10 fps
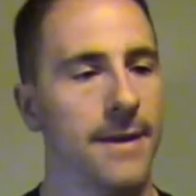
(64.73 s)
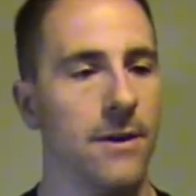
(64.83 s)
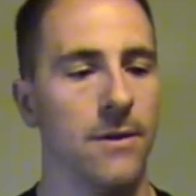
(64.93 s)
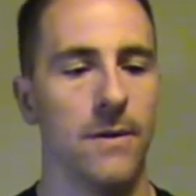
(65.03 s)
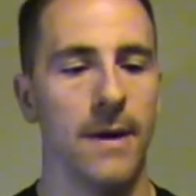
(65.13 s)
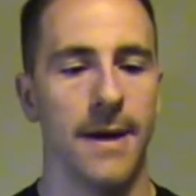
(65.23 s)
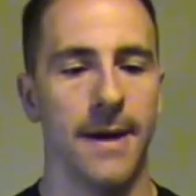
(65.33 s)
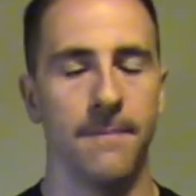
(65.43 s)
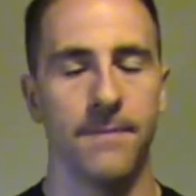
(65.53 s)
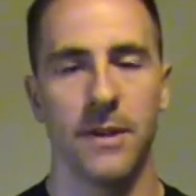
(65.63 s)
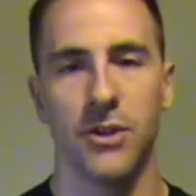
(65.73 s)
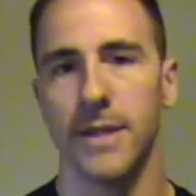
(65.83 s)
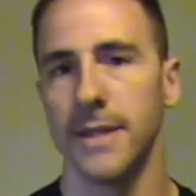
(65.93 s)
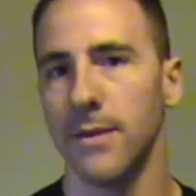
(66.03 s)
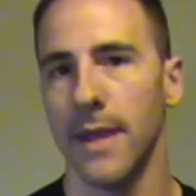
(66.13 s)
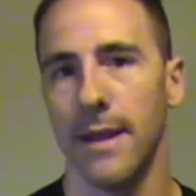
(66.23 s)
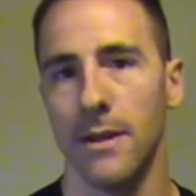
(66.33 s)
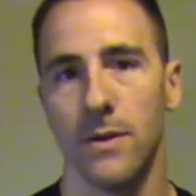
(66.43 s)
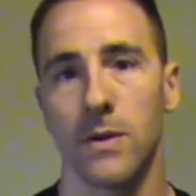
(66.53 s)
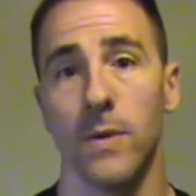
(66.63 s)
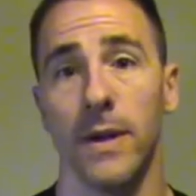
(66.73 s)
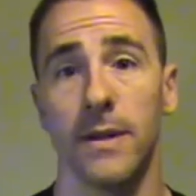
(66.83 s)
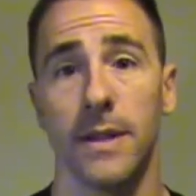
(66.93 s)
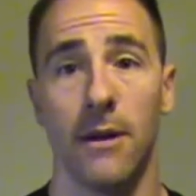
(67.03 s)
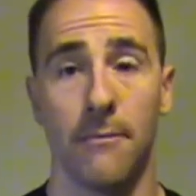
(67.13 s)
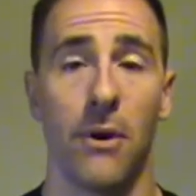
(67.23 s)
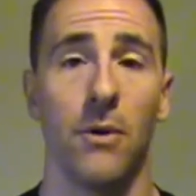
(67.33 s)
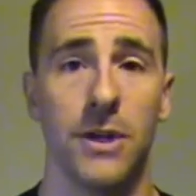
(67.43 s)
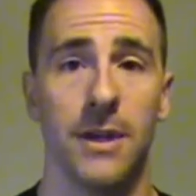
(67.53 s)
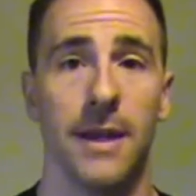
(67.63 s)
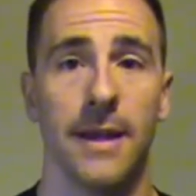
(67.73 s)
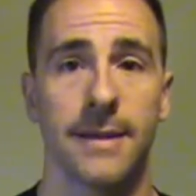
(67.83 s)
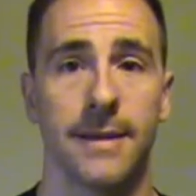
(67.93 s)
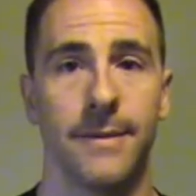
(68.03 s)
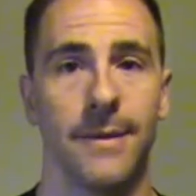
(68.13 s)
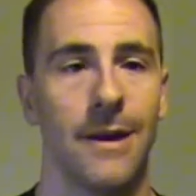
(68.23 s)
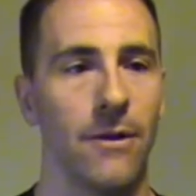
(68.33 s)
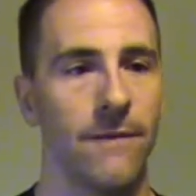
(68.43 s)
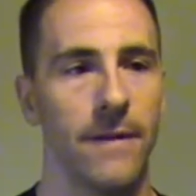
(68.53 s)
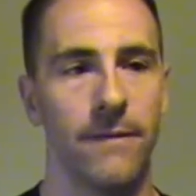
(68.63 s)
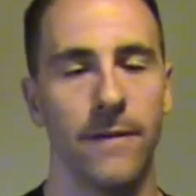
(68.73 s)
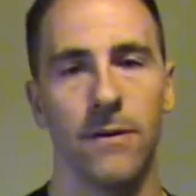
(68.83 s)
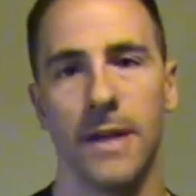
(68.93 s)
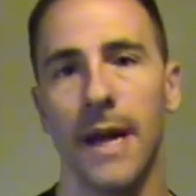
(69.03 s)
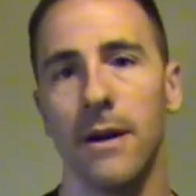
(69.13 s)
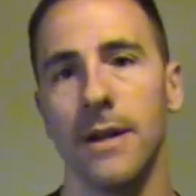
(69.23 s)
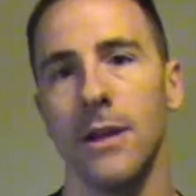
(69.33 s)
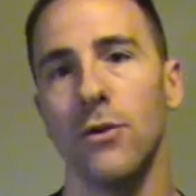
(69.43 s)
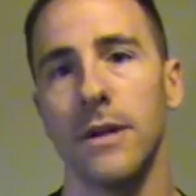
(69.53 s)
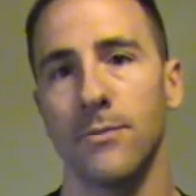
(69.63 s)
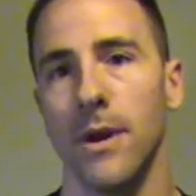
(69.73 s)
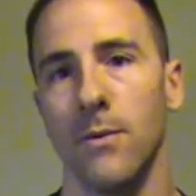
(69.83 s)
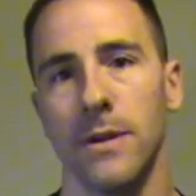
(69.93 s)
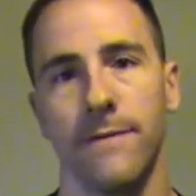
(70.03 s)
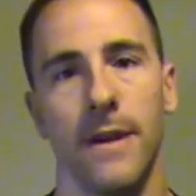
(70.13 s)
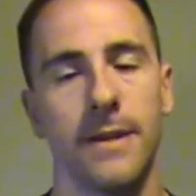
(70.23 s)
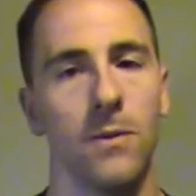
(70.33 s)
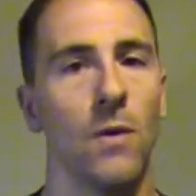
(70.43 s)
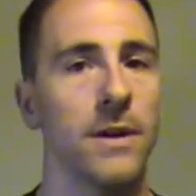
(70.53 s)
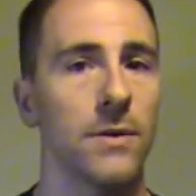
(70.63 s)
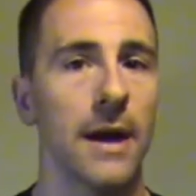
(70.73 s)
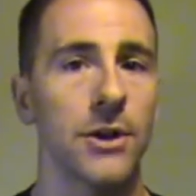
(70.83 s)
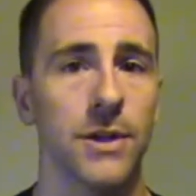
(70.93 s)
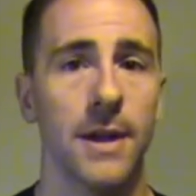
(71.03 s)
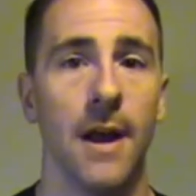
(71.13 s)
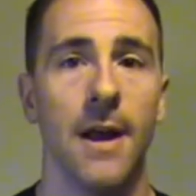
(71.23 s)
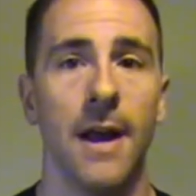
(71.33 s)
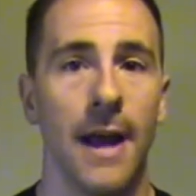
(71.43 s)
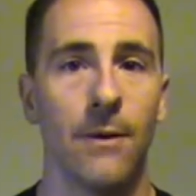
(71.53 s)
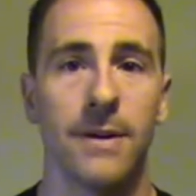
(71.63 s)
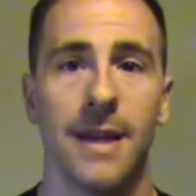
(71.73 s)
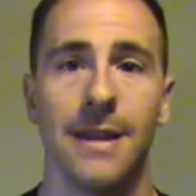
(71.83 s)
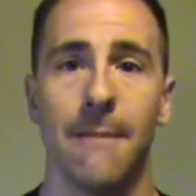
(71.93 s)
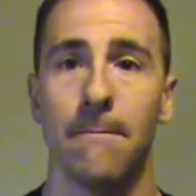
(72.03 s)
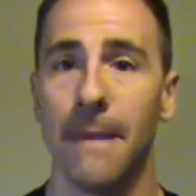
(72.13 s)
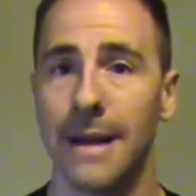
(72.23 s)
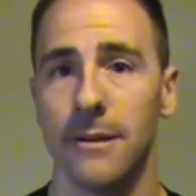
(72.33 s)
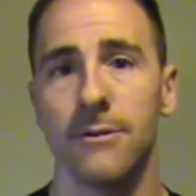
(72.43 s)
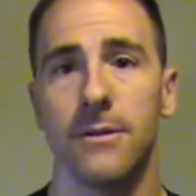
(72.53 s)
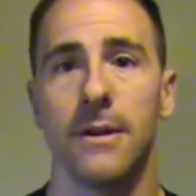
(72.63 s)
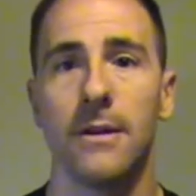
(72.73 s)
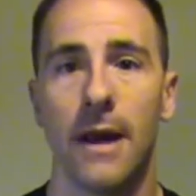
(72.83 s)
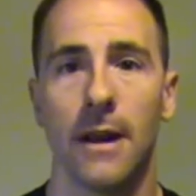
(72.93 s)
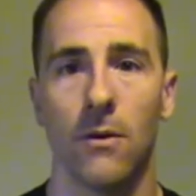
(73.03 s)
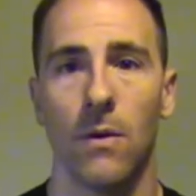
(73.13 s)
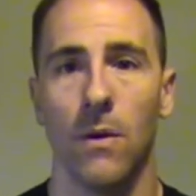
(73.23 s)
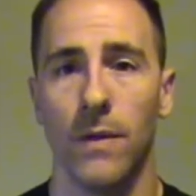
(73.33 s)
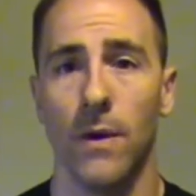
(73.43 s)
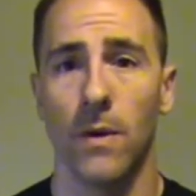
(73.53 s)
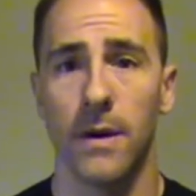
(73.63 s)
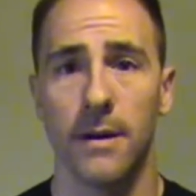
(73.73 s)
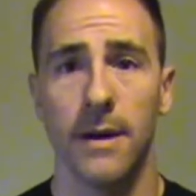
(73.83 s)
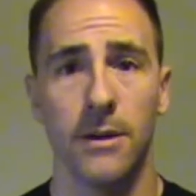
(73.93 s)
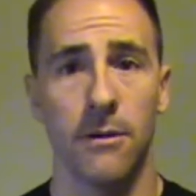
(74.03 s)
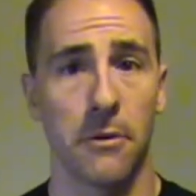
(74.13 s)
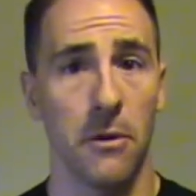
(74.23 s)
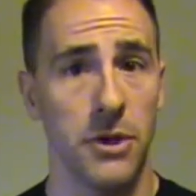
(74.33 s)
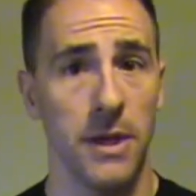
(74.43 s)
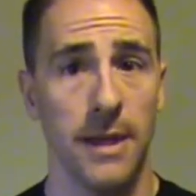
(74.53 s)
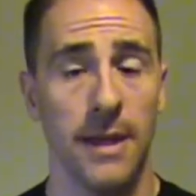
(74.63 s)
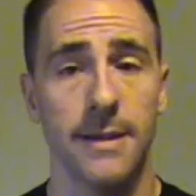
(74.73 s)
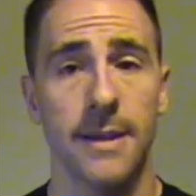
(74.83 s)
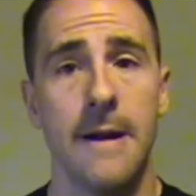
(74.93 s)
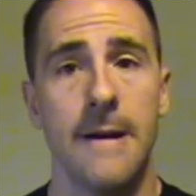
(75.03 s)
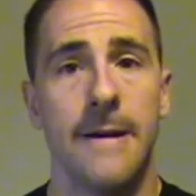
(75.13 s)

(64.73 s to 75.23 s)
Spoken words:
just so that it looks real to approaching geese. If your entire decoy spread was facing one direction, I would say that might look a little out of the ordinary to approaching geese.